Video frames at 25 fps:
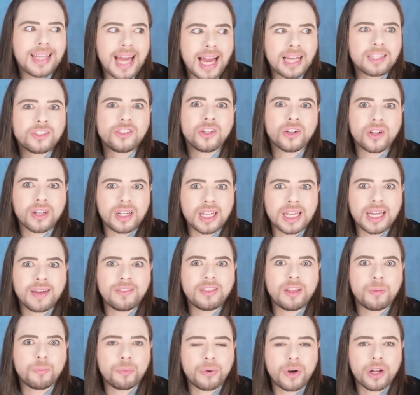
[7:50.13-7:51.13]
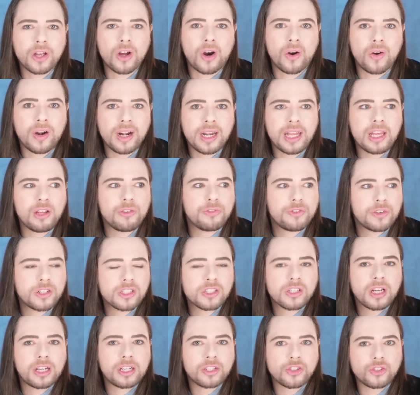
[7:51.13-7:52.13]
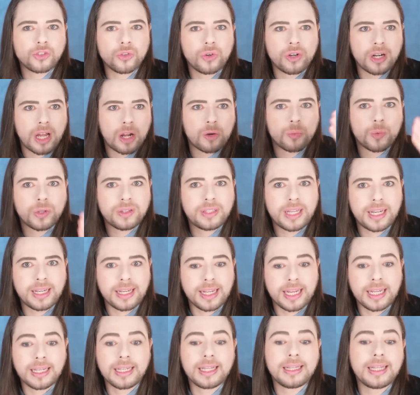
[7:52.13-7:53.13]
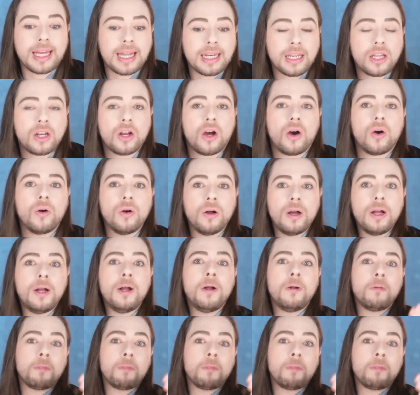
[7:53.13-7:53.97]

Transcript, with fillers: Yes, you're going to give them priority. You're first going to sort out what they need. And then, you know,